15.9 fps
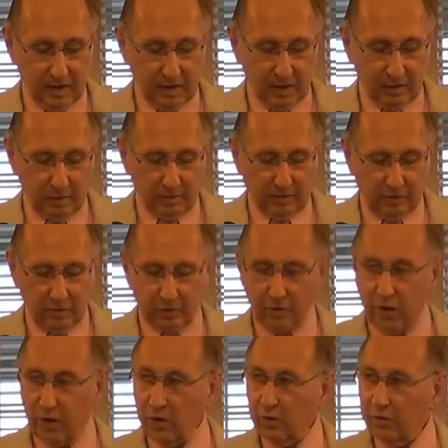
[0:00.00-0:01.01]
They were full
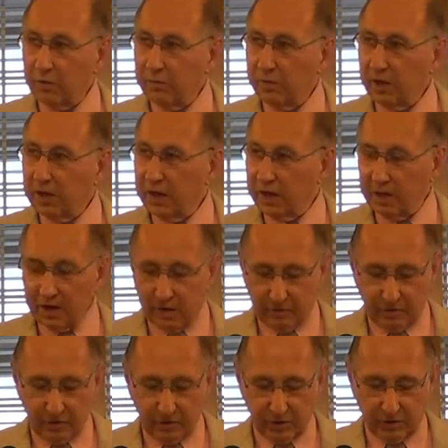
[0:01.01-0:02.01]
grown, but in a
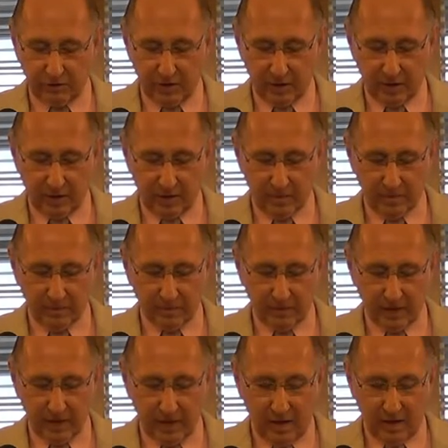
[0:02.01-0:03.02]
different sphere.
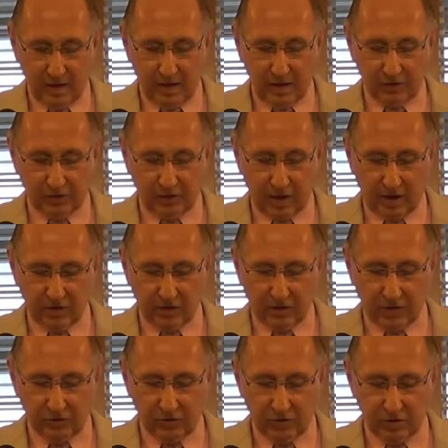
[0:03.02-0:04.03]
He saw
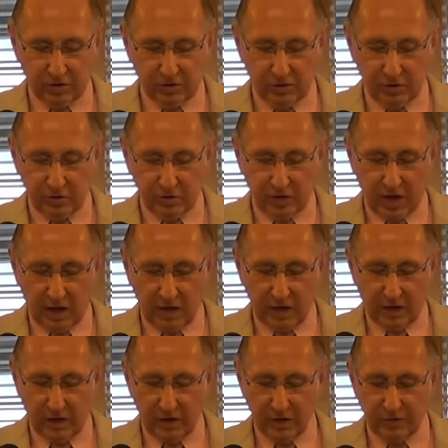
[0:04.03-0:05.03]
that his sister, who died
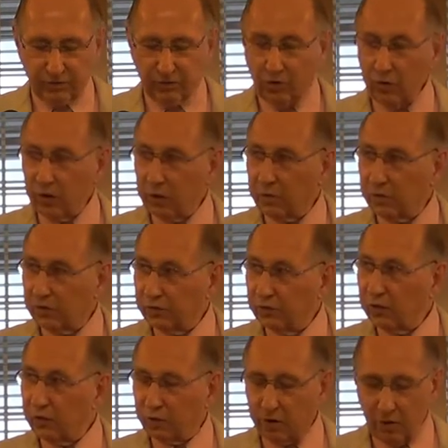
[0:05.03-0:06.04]
at age 4, was
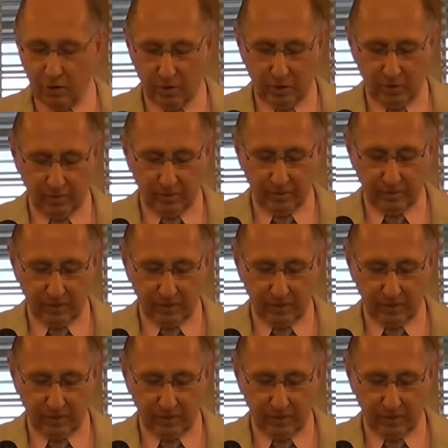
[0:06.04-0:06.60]
full grown.